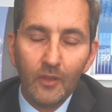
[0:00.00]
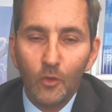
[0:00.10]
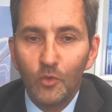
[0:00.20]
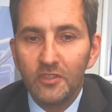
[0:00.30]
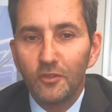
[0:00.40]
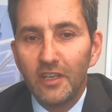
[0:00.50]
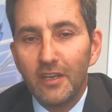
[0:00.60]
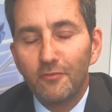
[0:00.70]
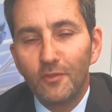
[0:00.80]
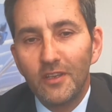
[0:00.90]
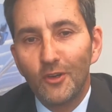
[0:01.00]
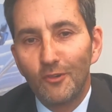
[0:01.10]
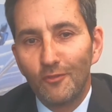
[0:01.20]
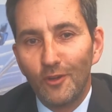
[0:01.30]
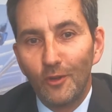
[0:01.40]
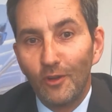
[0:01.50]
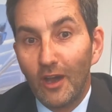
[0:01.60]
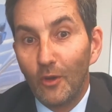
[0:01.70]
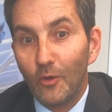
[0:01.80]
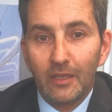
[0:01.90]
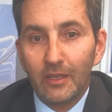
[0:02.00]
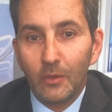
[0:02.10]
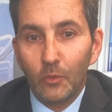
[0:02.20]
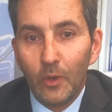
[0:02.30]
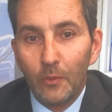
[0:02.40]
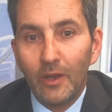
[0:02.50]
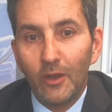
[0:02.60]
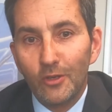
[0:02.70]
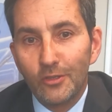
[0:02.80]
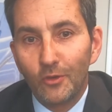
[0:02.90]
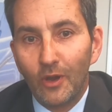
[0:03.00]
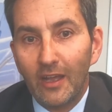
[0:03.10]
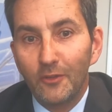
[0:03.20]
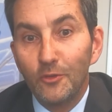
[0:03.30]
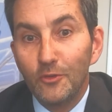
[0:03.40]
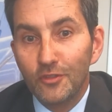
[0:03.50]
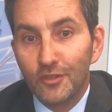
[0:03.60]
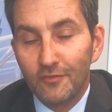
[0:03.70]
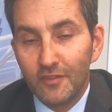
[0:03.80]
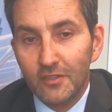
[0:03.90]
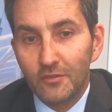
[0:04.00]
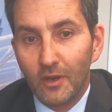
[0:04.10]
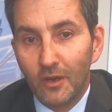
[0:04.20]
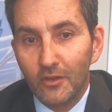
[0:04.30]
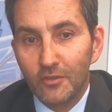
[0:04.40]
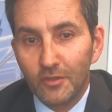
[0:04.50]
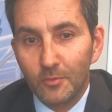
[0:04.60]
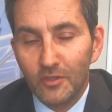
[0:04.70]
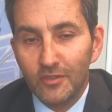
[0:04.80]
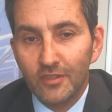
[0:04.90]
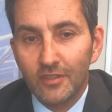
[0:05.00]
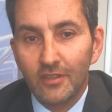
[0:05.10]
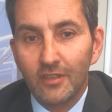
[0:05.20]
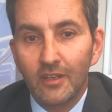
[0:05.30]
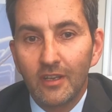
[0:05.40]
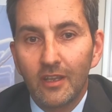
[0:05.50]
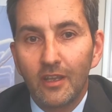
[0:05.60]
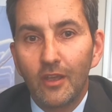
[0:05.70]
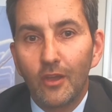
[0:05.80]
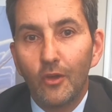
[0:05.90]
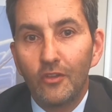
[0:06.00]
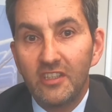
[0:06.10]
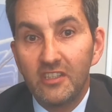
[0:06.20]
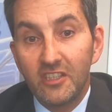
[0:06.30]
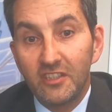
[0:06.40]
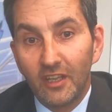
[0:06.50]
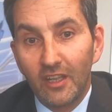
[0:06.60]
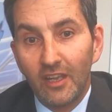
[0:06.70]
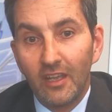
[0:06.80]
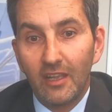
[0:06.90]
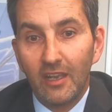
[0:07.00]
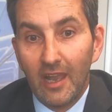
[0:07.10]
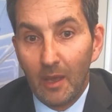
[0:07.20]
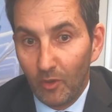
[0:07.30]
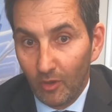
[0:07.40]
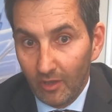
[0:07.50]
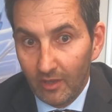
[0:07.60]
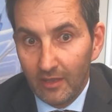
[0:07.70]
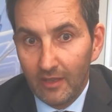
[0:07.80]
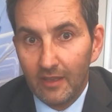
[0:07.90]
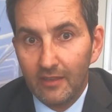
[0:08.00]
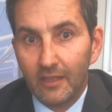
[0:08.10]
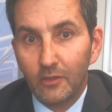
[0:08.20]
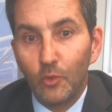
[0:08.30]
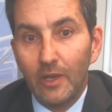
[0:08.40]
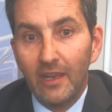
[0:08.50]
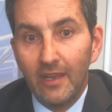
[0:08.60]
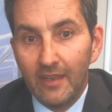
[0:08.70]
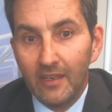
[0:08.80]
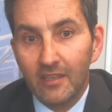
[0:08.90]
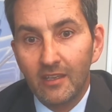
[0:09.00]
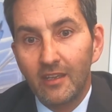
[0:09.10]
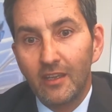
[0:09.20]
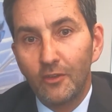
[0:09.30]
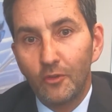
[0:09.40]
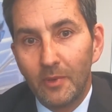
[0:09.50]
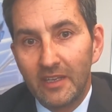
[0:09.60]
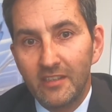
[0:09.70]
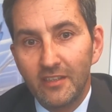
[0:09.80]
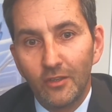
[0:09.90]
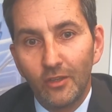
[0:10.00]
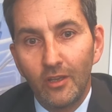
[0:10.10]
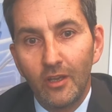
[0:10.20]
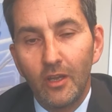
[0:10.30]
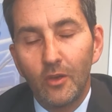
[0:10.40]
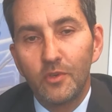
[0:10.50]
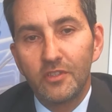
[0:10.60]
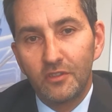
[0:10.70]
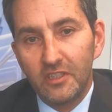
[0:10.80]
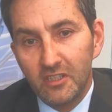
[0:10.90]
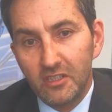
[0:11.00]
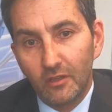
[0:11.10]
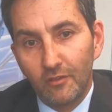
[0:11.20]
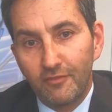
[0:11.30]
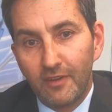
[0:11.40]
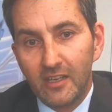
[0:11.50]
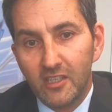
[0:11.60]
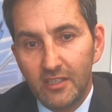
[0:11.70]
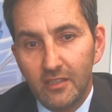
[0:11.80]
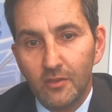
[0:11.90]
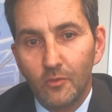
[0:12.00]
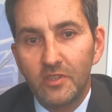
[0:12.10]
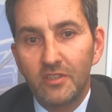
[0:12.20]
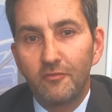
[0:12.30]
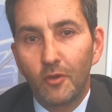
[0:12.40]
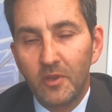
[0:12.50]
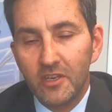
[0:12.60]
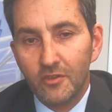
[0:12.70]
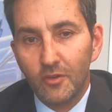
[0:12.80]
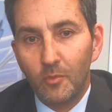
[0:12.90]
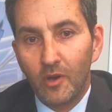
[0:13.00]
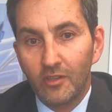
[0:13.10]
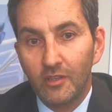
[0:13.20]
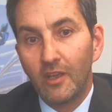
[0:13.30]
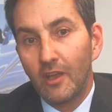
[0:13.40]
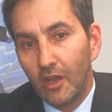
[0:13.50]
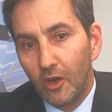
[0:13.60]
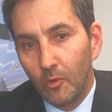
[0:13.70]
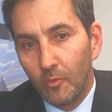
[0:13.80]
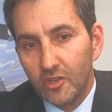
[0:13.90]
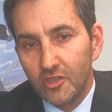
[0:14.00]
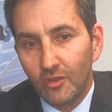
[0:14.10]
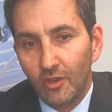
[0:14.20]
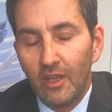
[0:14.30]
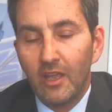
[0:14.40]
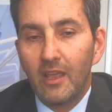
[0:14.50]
With the delivery of Allow, we will also add a new service to our customers, a digital label that will link the material with a digital fact sheet with information about commercial